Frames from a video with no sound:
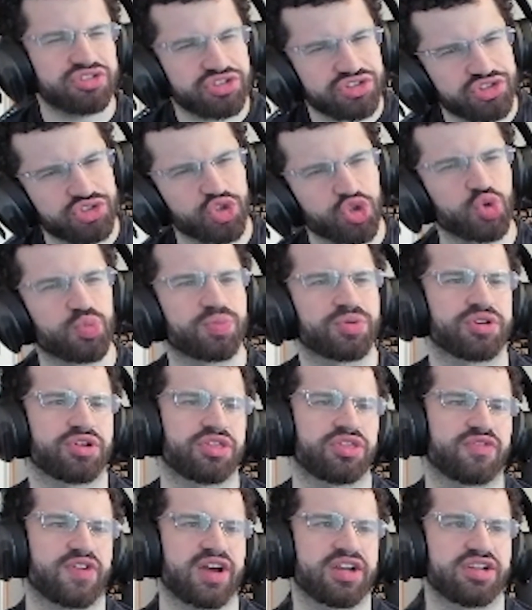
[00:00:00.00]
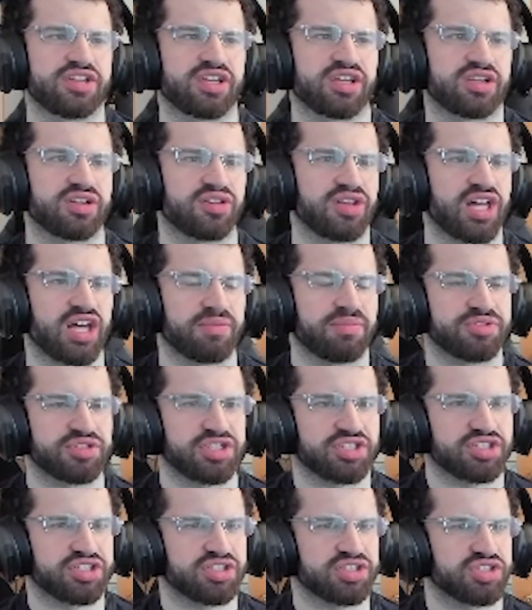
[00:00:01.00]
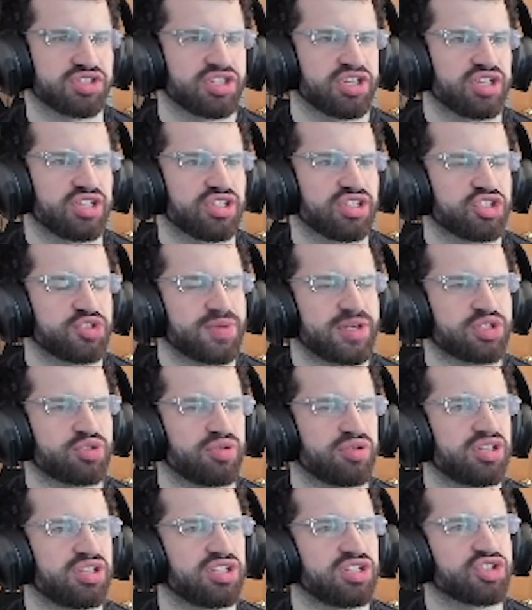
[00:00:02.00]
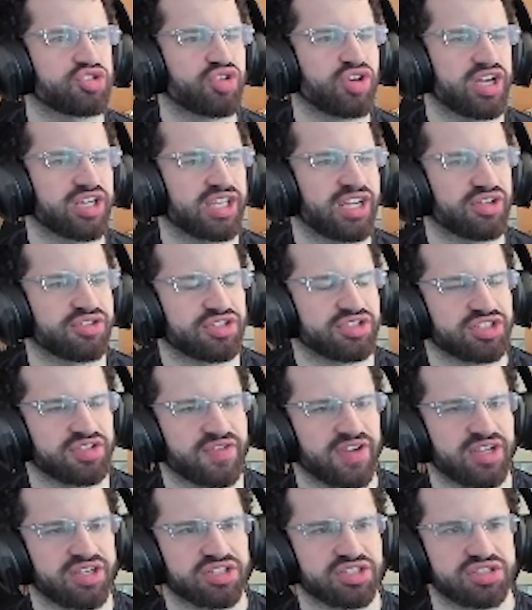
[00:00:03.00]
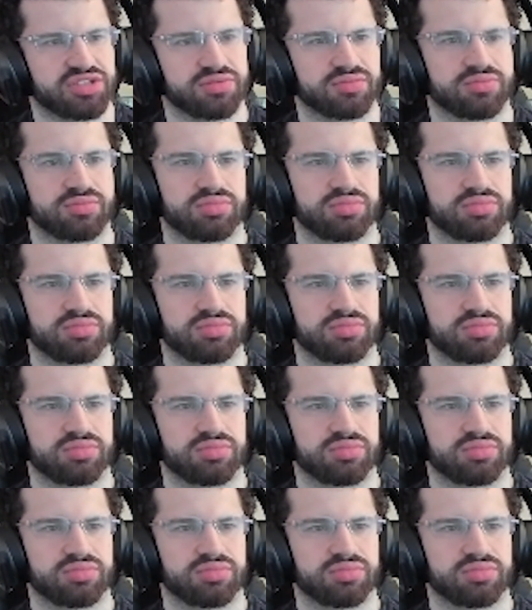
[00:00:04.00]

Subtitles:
super threatening in a lot of positions, especially when he's trying to get out disadvantage.